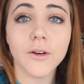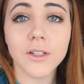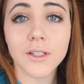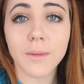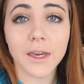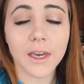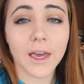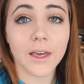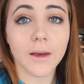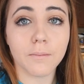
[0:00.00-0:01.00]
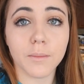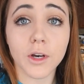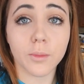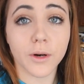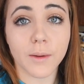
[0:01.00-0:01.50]
going to make a
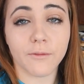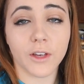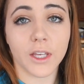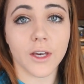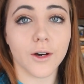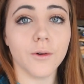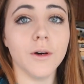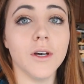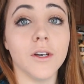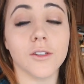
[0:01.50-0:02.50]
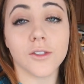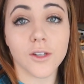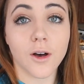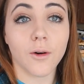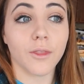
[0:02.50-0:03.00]
meal prep video
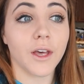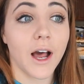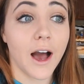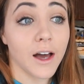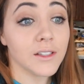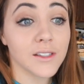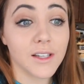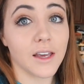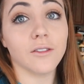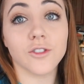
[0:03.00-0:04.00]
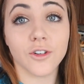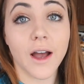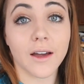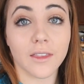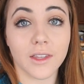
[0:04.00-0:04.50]
so that I stay on
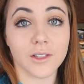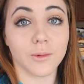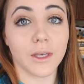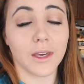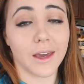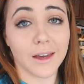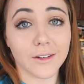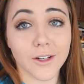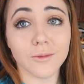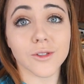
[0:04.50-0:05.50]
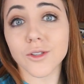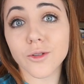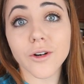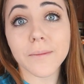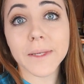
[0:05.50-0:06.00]
track this week and don't
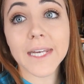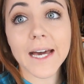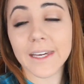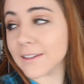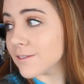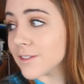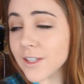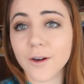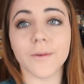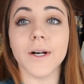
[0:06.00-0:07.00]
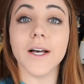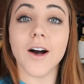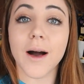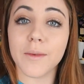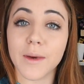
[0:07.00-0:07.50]
screw up my diet. So,
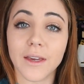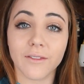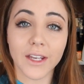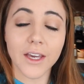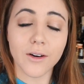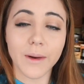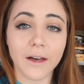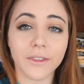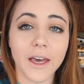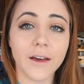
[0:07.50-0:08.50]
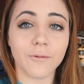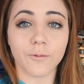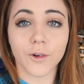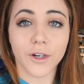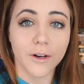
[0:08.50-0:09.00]
I'm going to make a video about that.
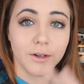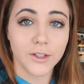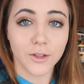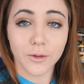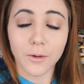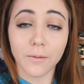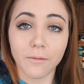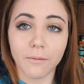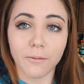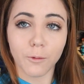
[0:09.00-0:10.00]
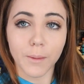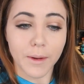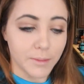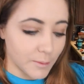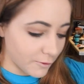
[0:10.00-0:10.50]
We're going to whip
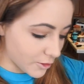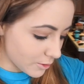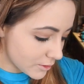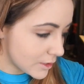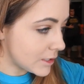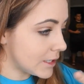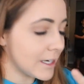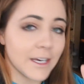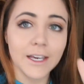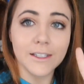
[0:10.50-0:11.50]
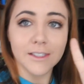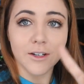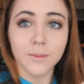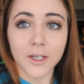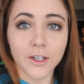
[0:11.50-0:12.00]
up some food. It's
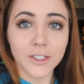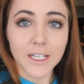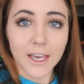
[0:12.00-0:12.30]
going to be a good